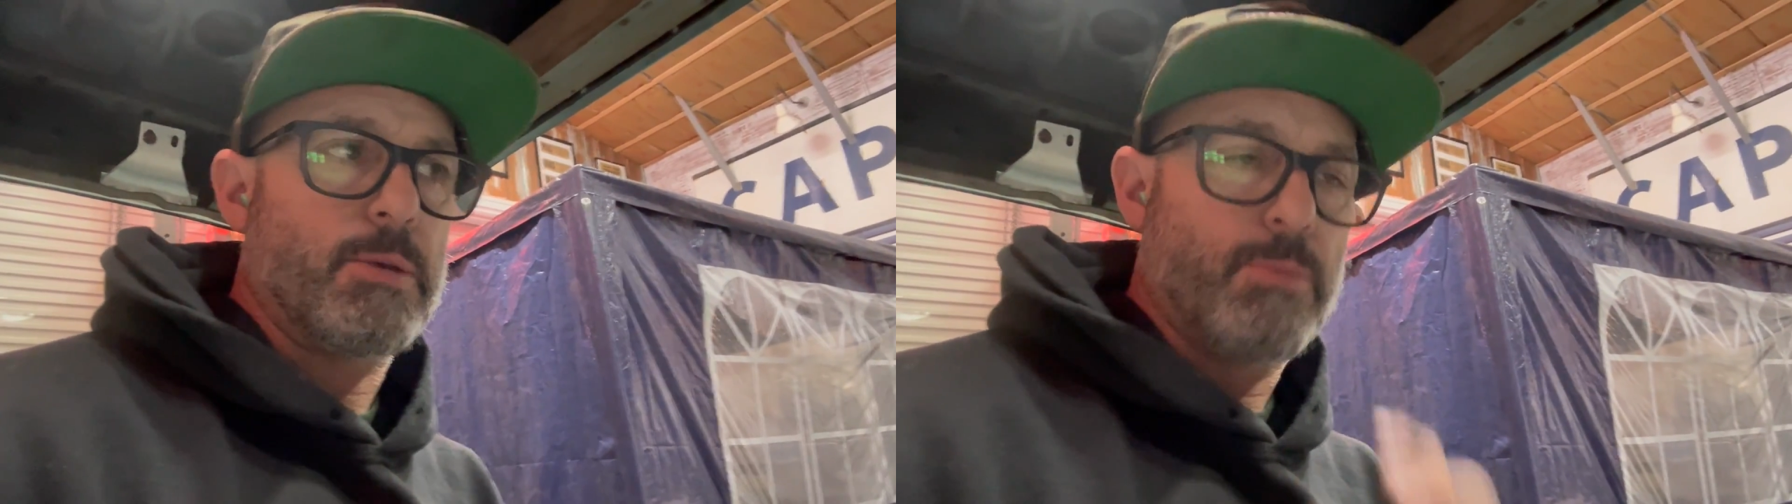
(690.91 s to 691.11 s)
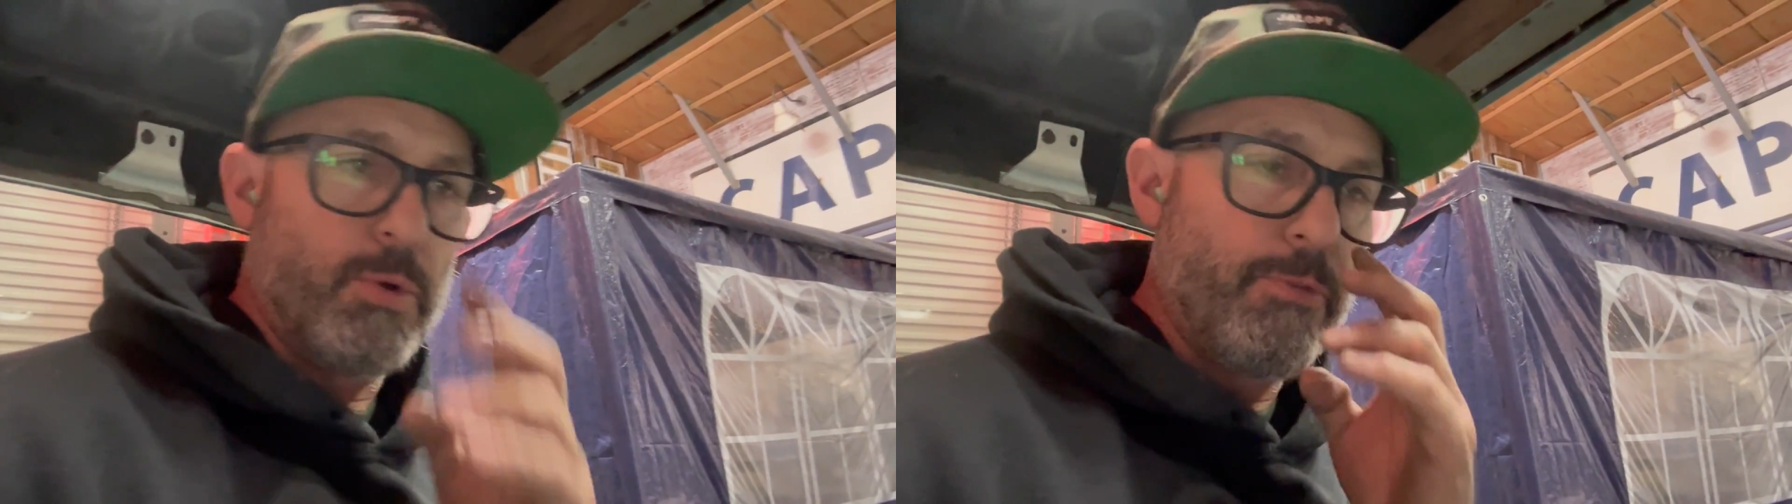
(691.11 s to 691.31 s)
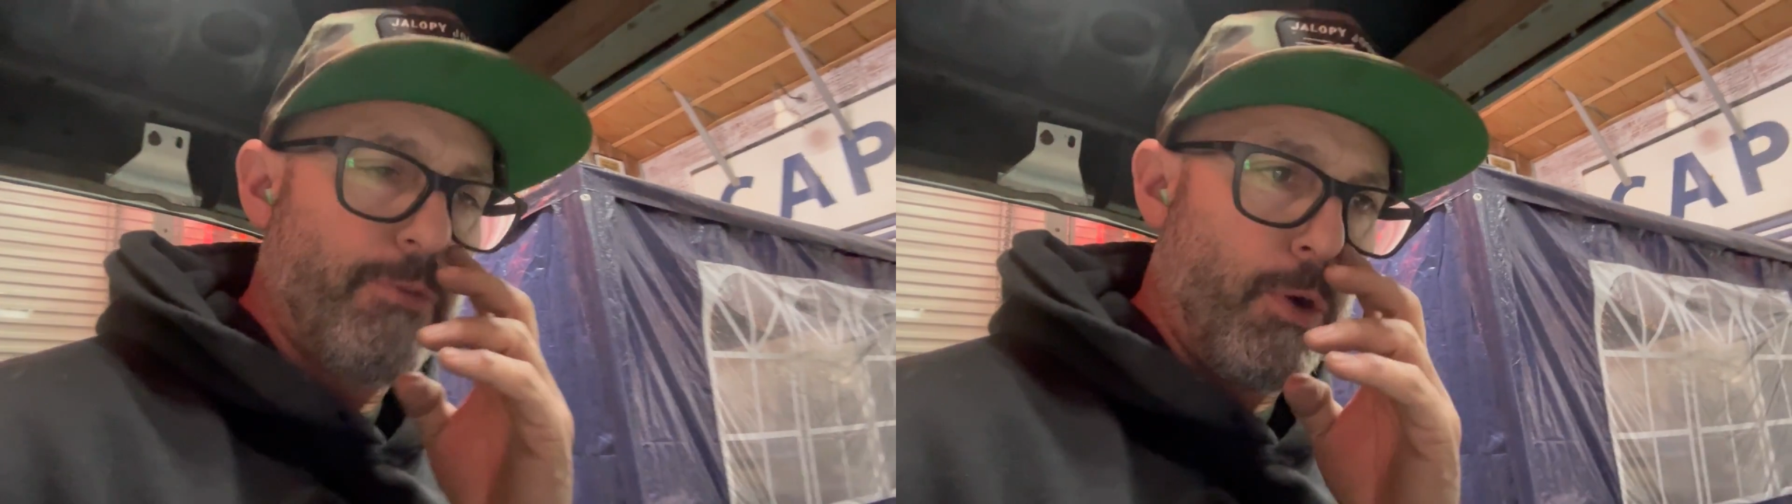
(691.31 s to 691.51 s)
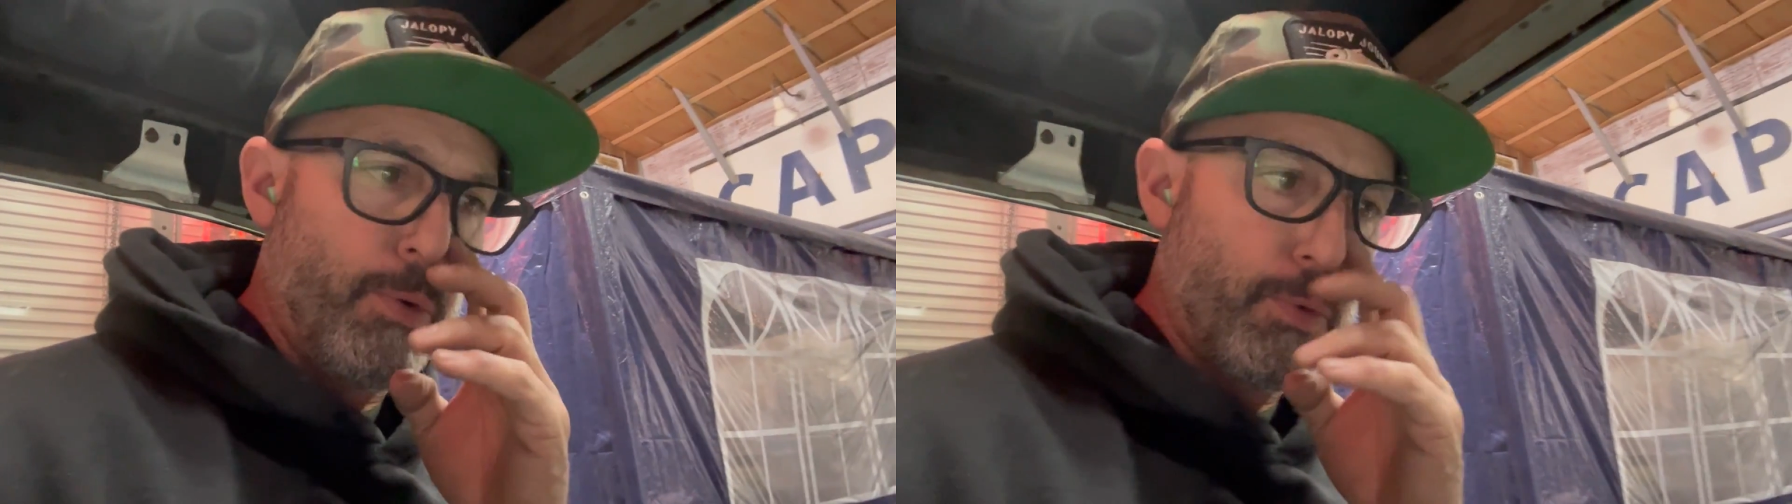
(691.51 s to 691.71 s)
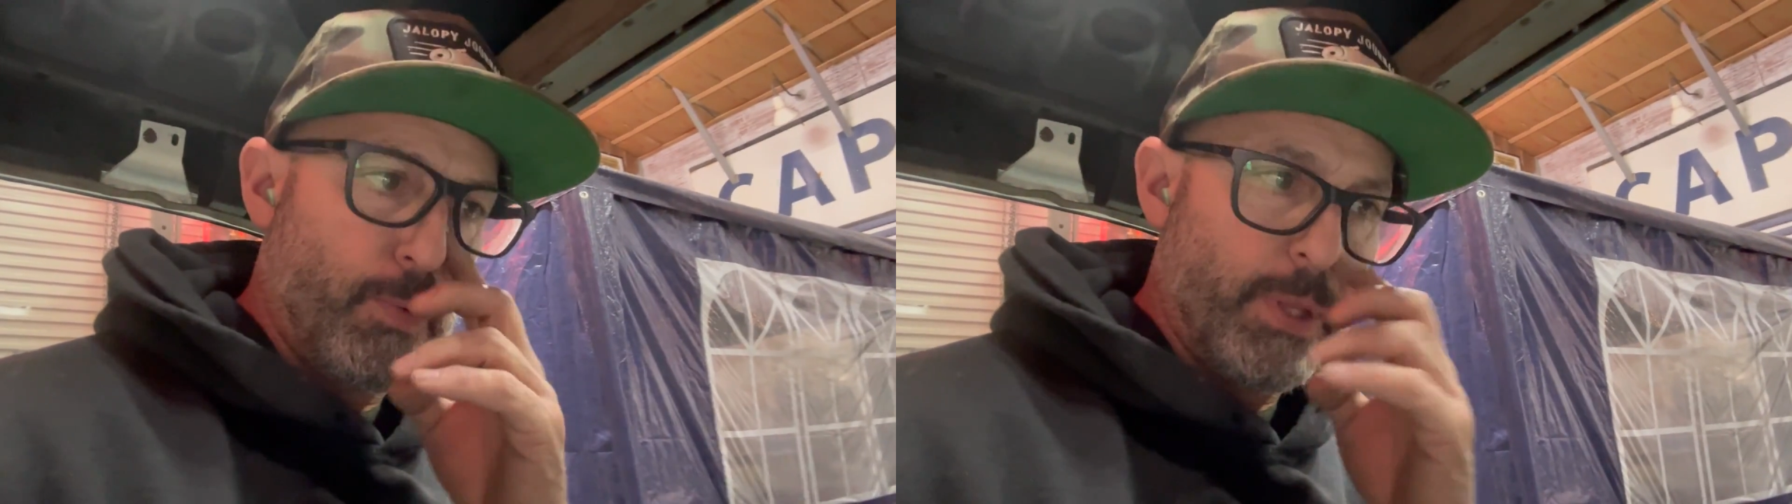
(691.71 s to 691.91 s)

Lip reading: to move forward